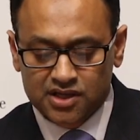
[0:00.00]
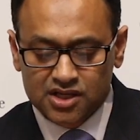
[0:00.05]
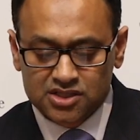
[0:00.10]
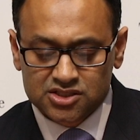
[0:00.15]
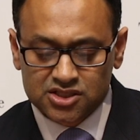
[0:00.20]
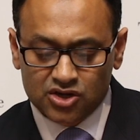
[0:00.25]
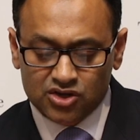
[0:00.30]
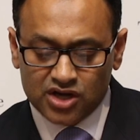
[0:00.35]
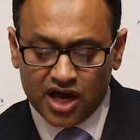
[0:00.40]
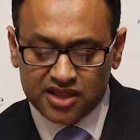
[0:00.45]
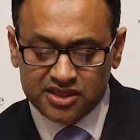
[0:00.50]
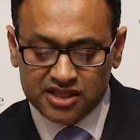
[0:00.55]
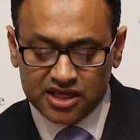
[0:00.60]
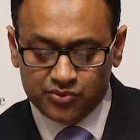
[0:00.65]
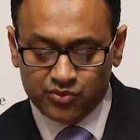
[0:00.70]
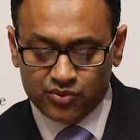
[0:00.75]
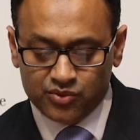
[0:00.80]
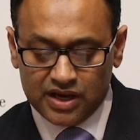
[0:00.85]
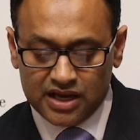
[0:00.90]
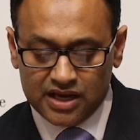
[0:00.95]
So look, I
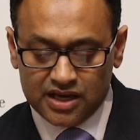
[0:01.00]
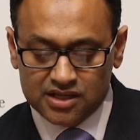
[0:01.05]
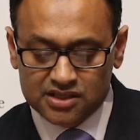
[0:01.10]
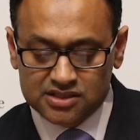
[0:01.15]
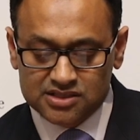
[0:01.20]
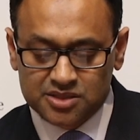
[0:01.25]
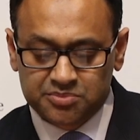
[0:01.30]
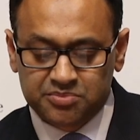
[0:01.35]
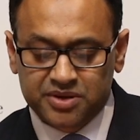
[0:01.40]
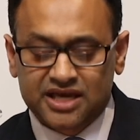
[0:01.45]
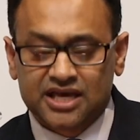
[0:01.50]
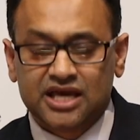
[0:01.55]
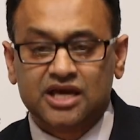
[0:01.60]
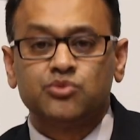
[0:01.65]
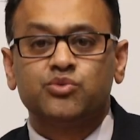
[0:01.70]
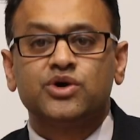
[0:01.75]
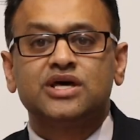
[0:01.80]
think to begin